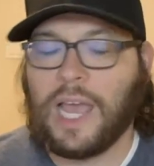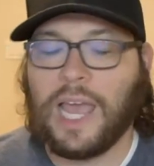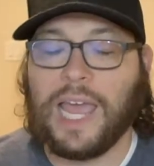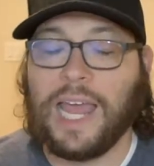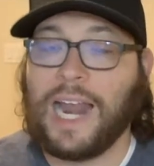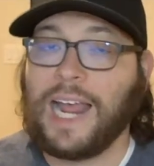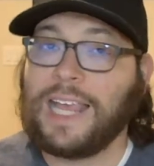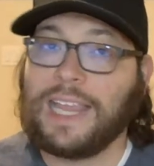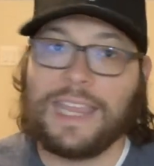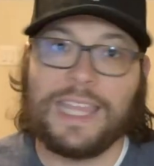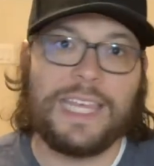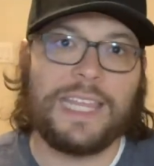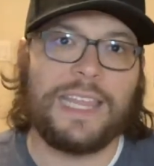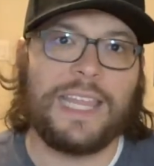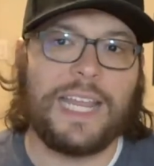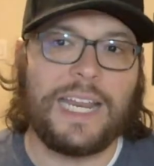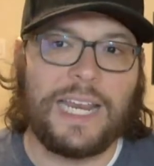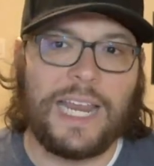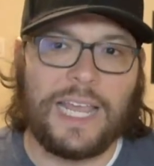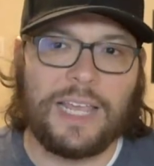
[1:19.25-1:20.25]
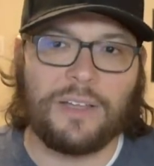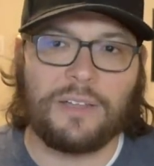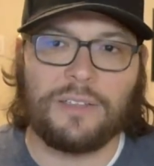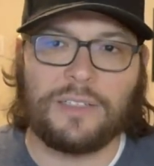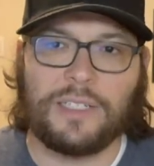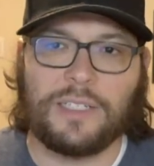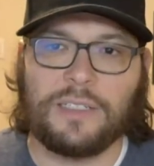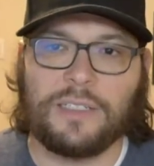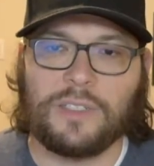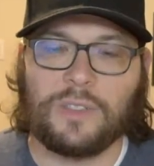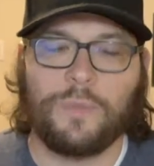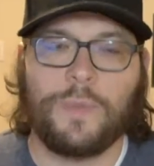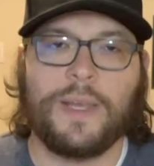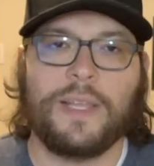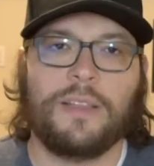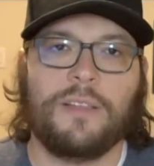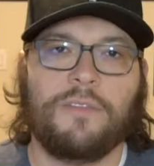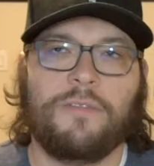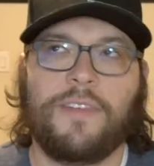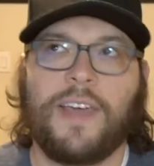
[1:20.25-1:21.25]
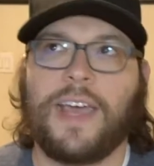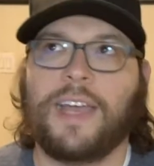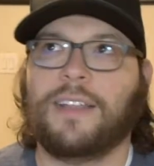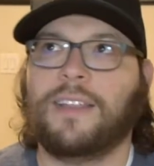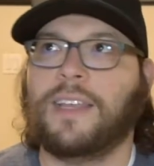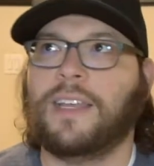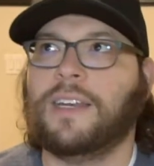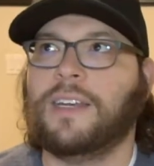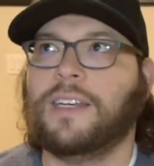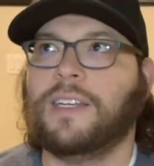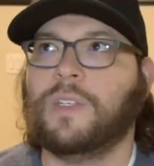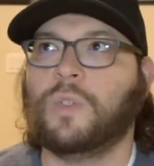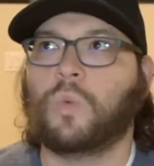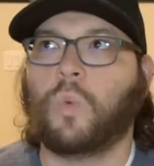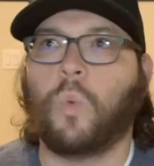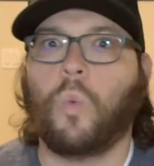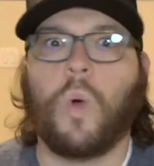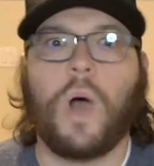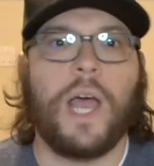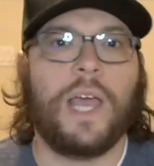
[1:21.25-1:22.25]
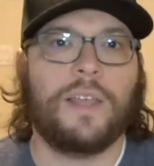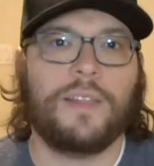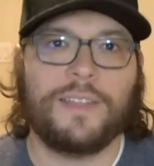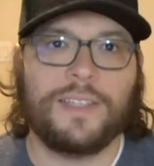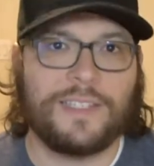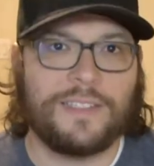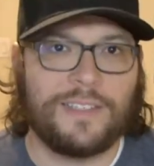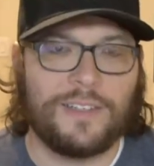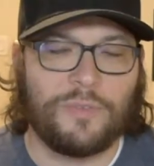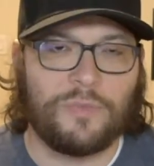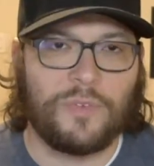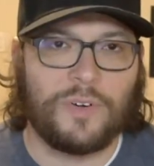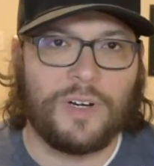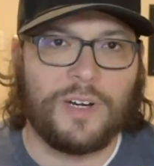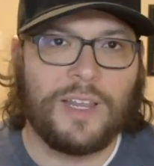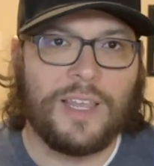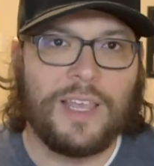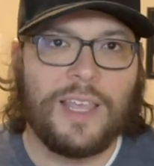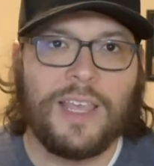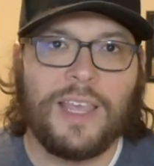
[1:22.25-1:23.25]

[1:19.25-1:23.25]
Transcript: And I think they nailed it, despite the fact that it is wildly different